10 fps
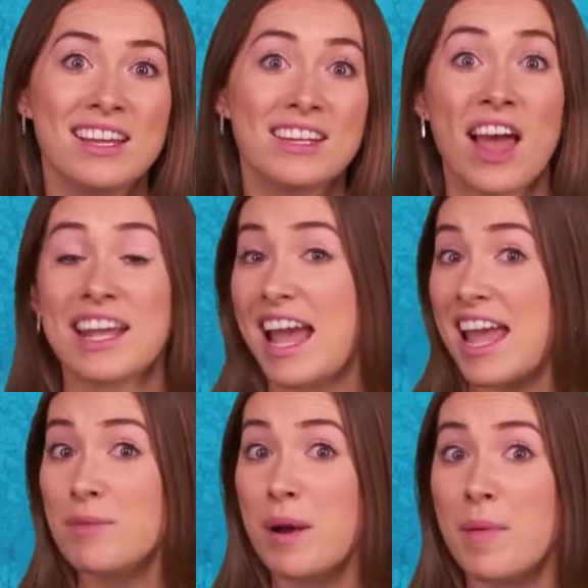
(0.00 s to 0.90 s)
like
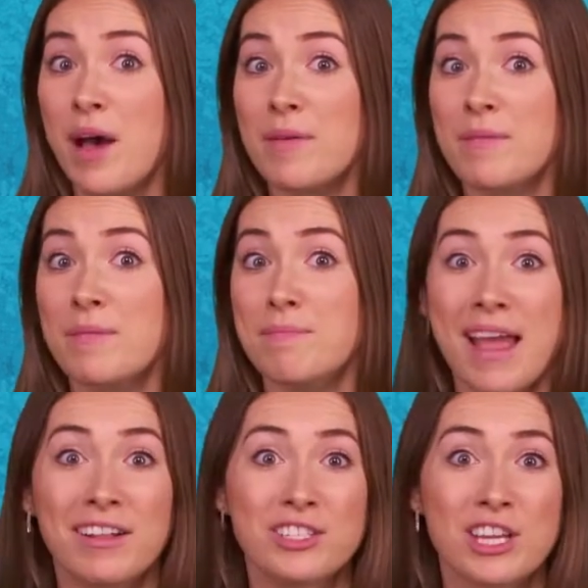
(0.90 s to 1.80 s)
Aweber,
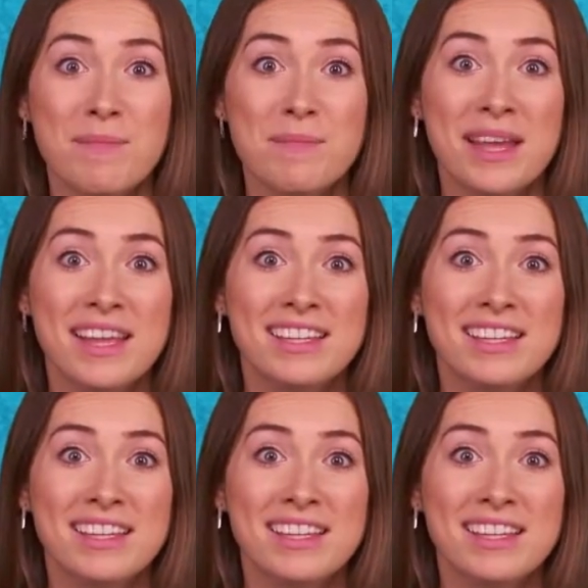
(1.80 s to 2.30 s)
MailChimp,